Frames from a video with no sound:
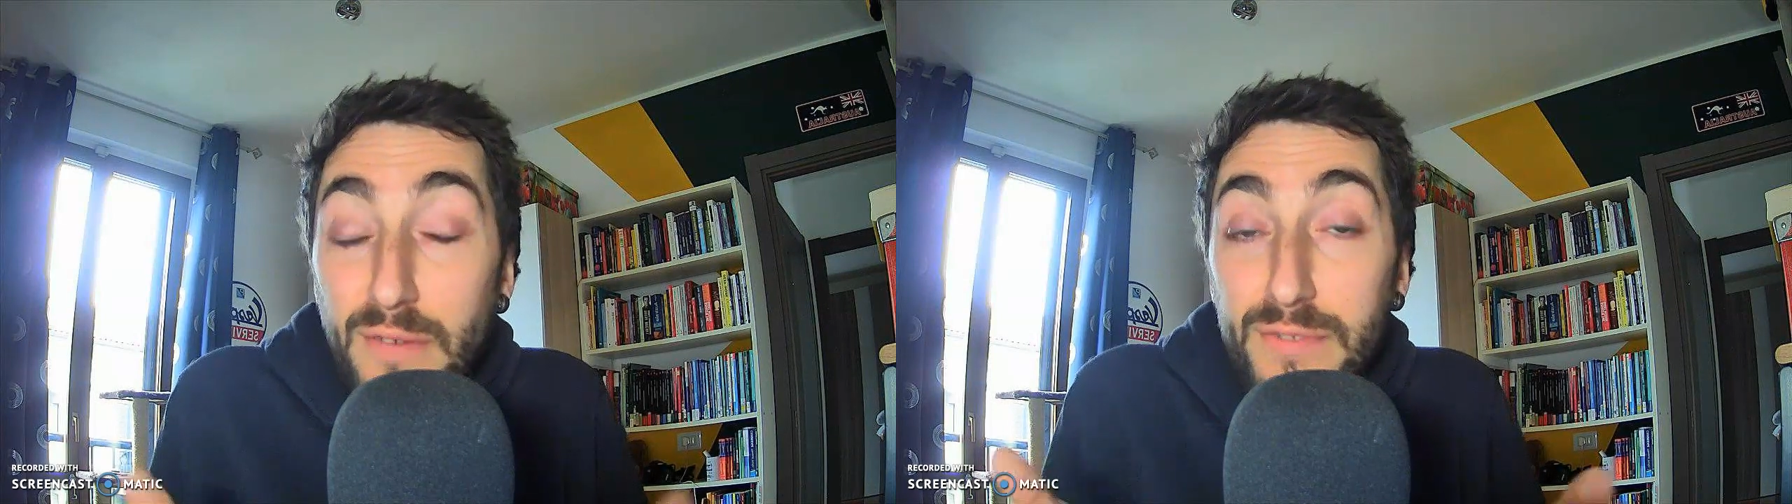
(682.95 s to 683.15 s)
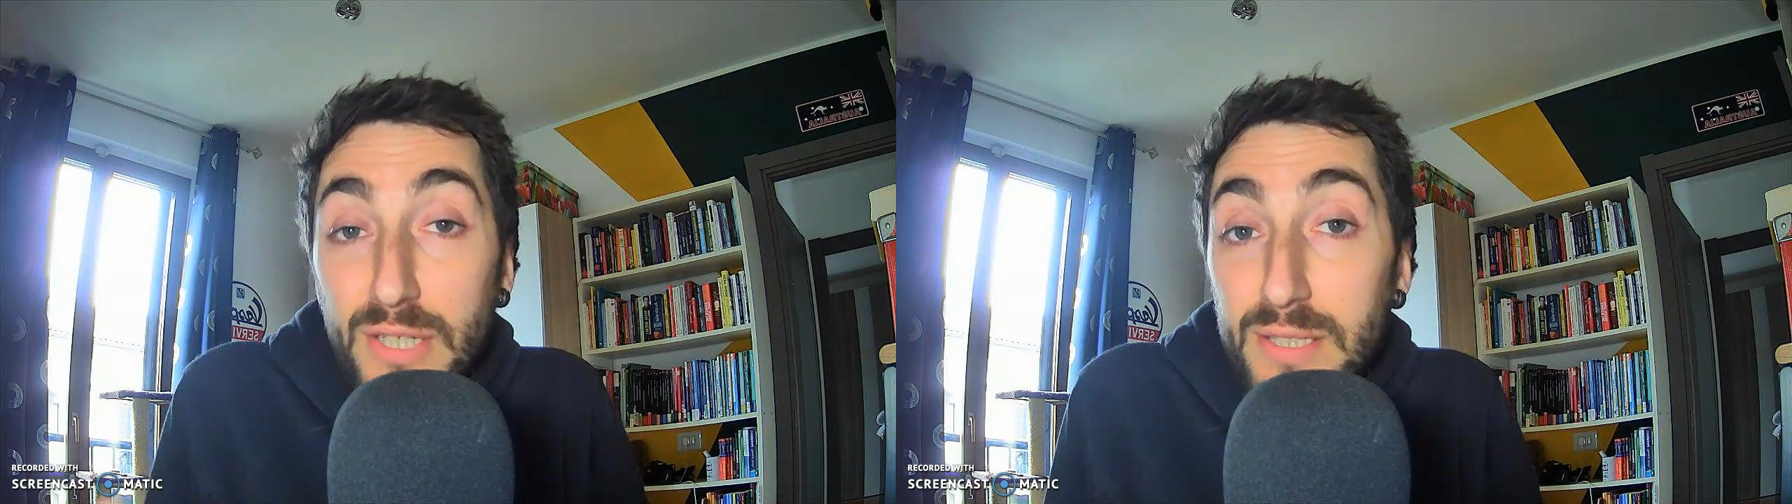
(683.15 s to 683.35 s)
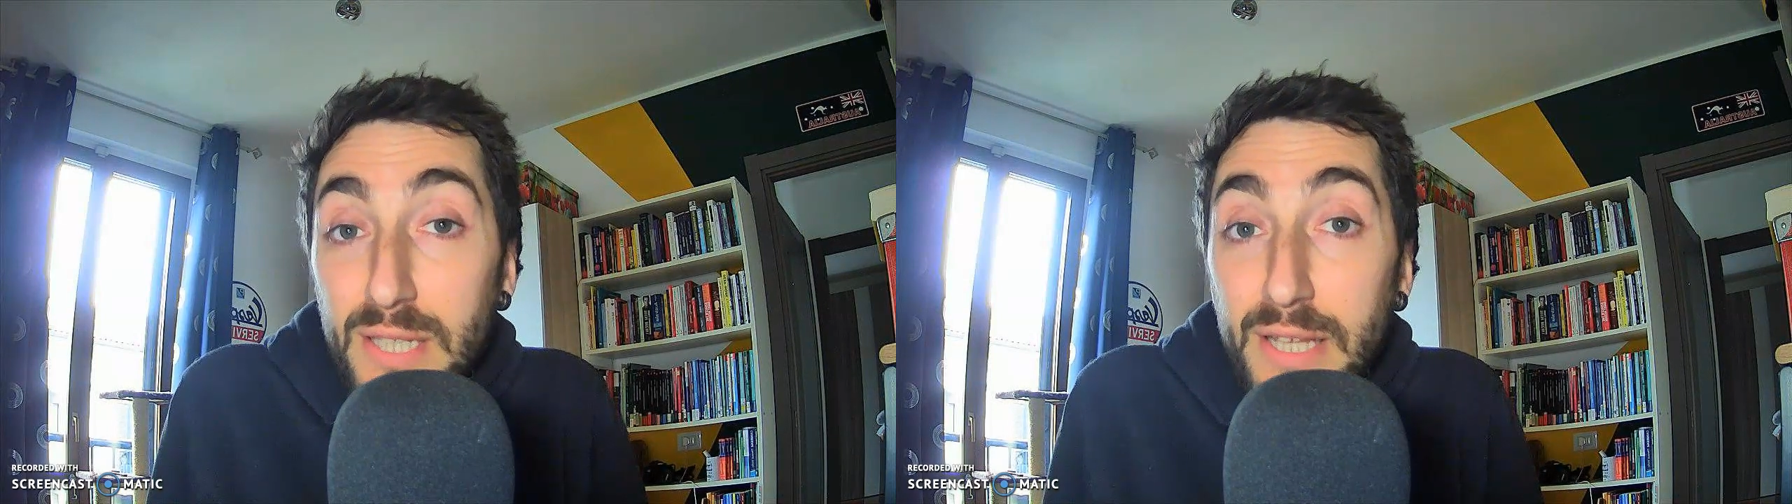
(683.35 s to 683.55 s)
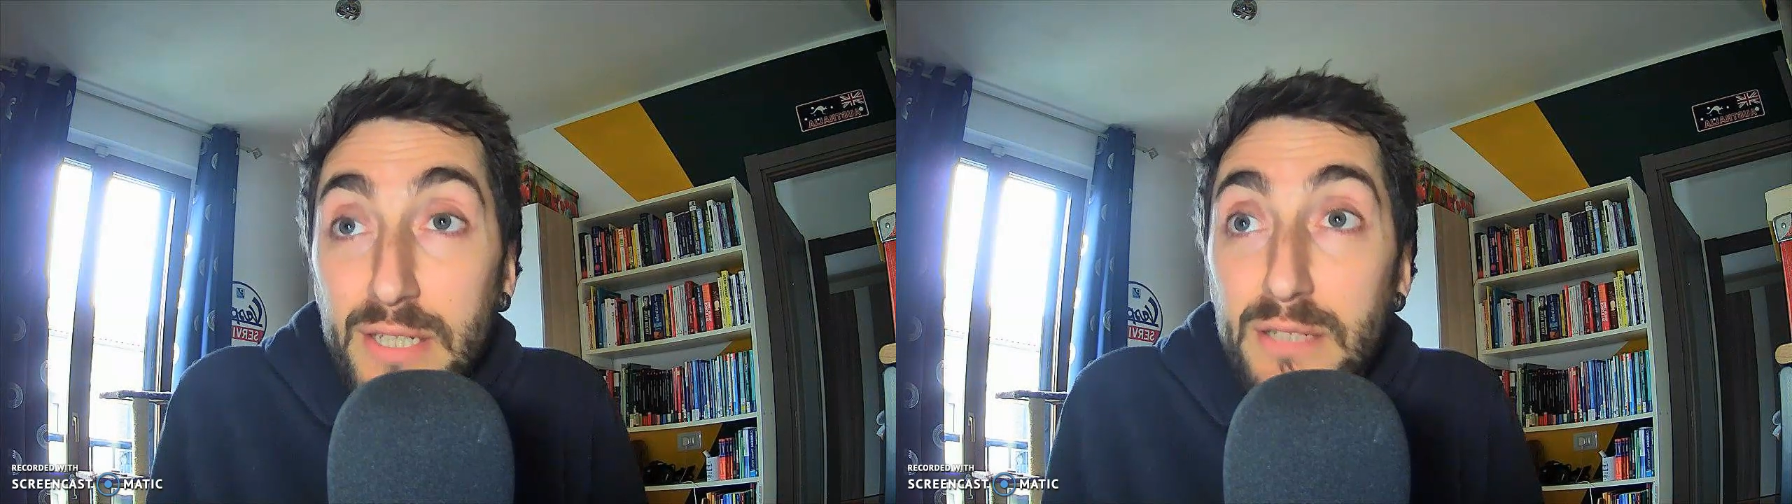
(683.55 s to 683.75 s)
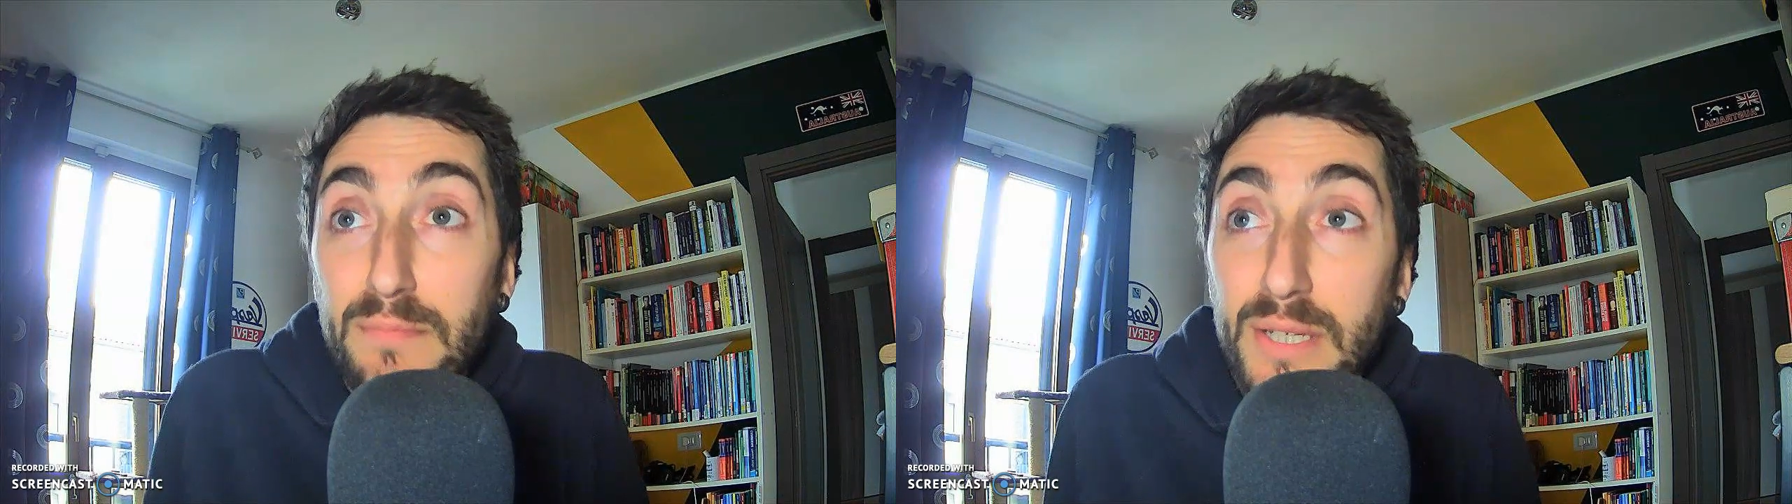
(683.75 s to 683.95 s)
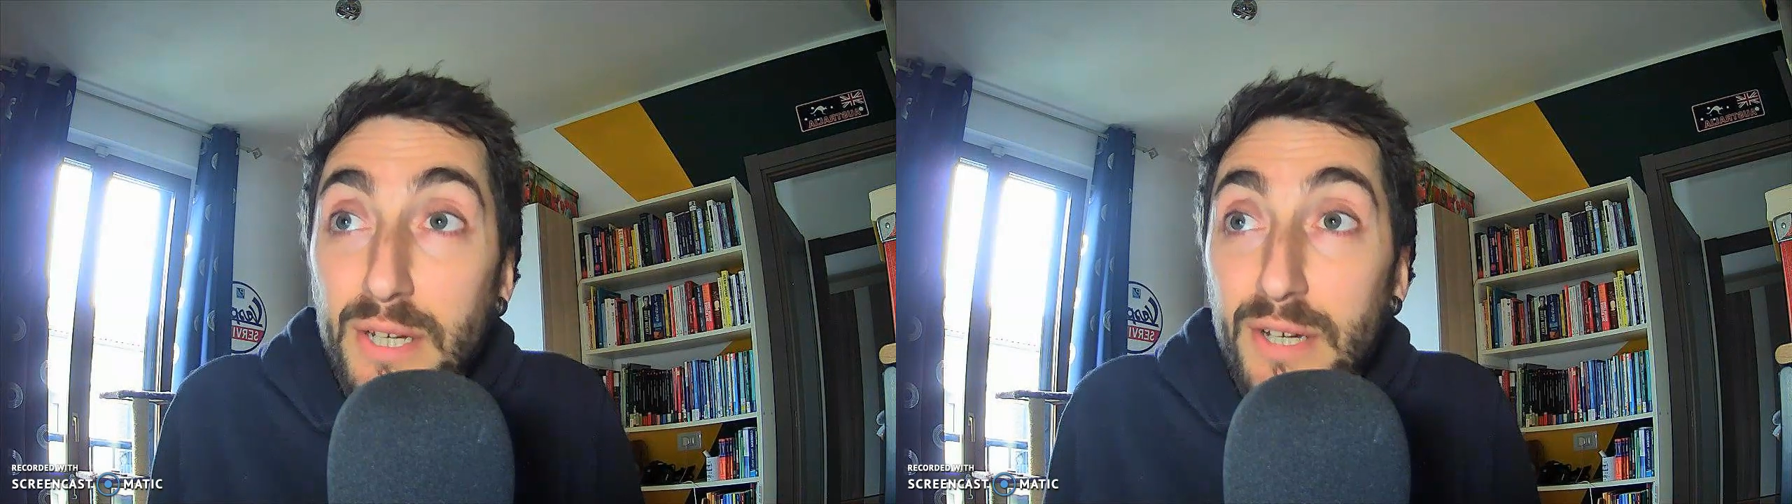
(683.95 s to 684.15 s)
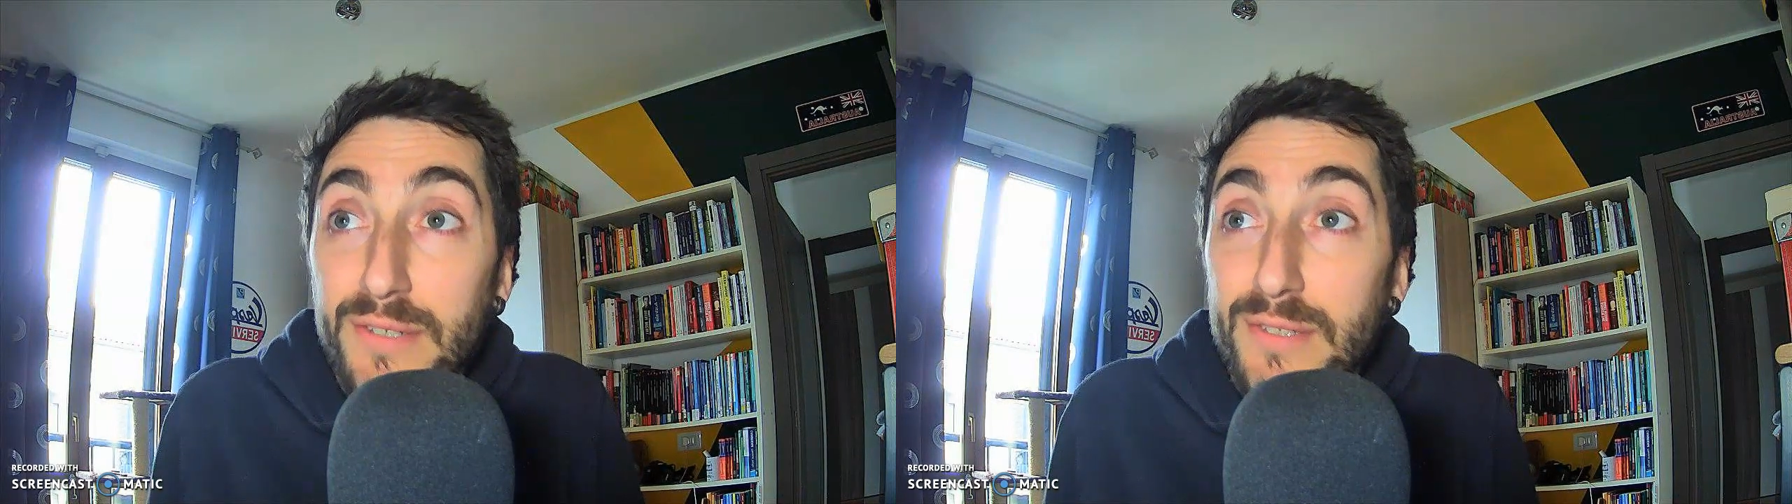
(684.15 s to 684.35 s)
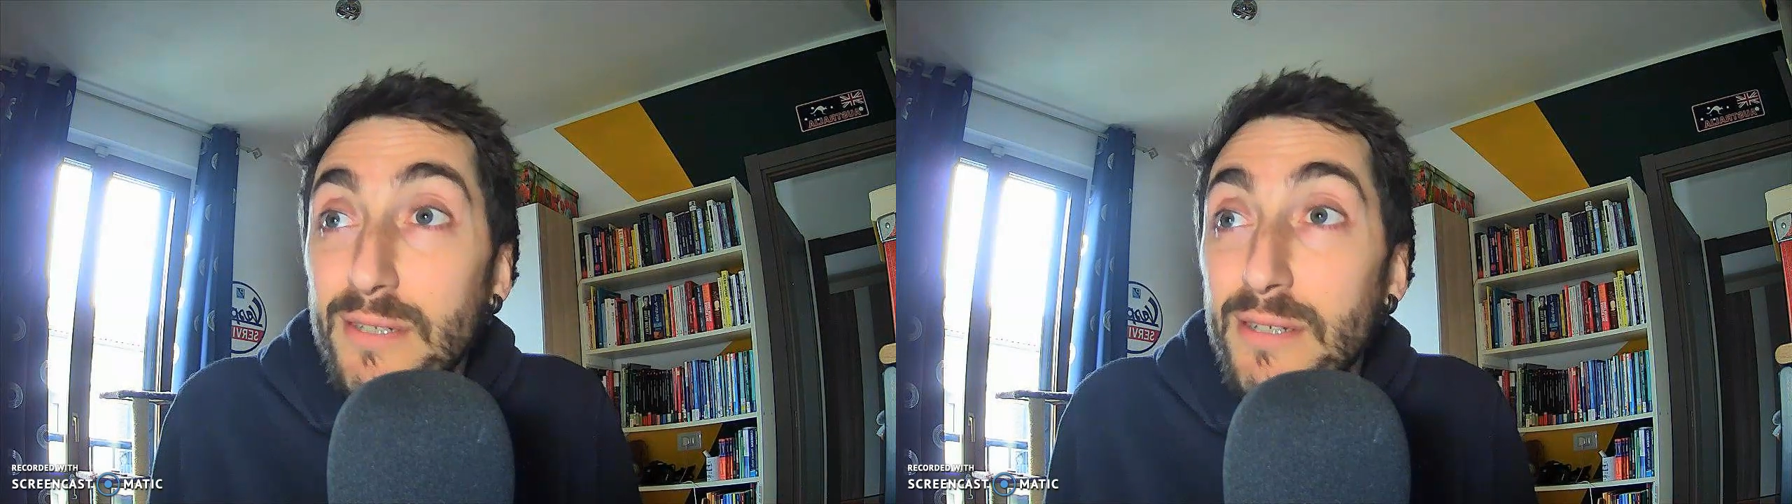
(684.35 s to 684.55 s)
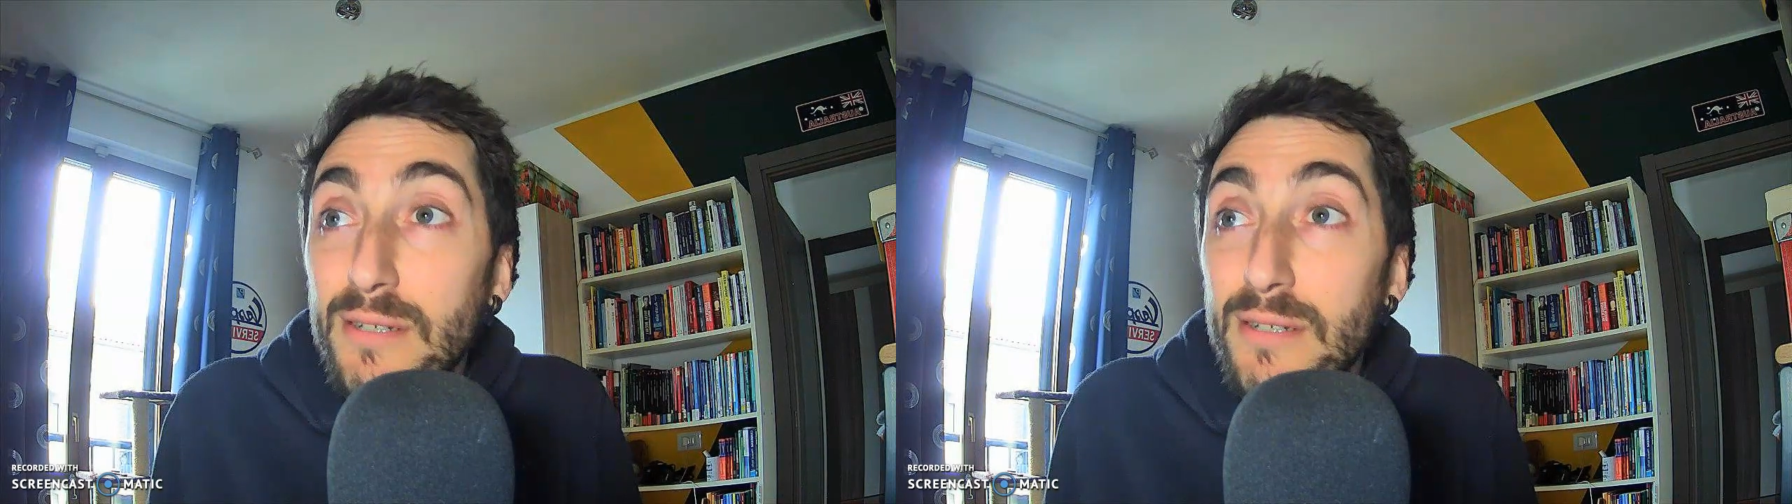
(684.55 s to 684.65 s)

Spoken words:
I've just said it. Because